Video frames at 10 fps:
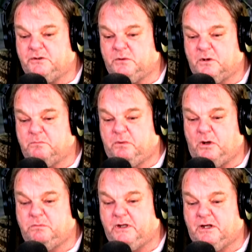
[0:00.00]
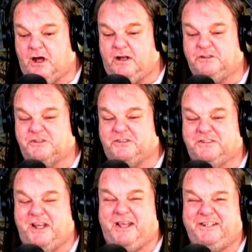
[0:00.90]
to our public
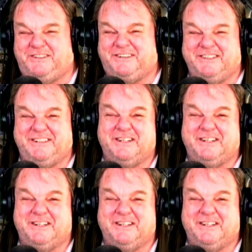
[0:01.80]
consultation.